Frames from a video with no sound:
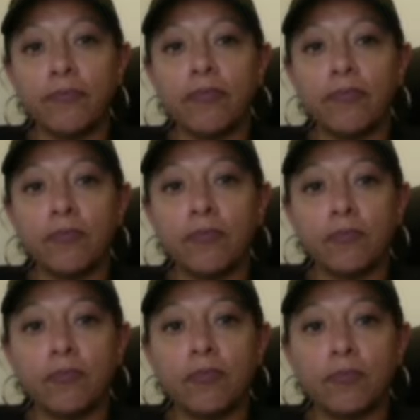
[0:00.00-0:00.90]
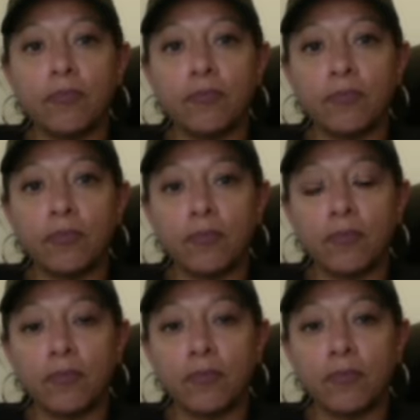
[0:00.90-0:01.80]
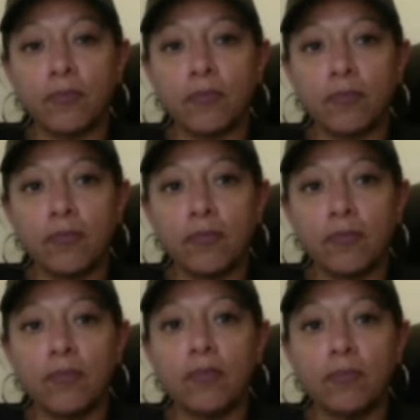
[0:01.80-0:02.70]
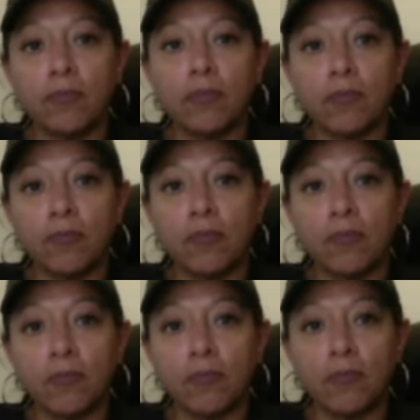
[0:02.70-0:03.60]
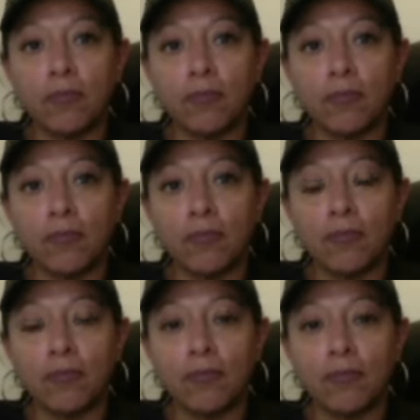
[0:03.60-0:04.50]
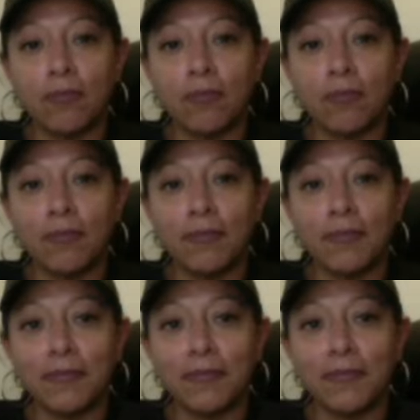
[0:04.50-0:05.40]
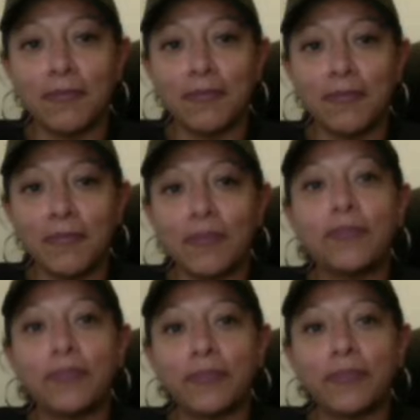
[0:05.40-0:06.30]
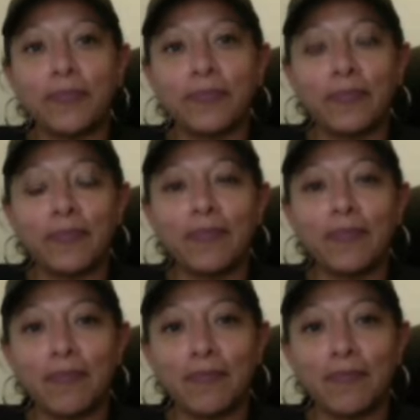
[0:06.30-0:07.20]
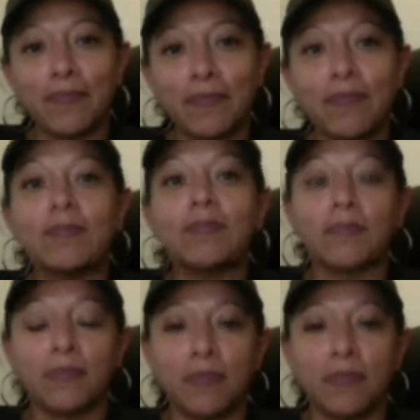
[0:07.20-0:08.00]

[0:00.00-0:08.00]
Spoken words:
This person isn't speaking.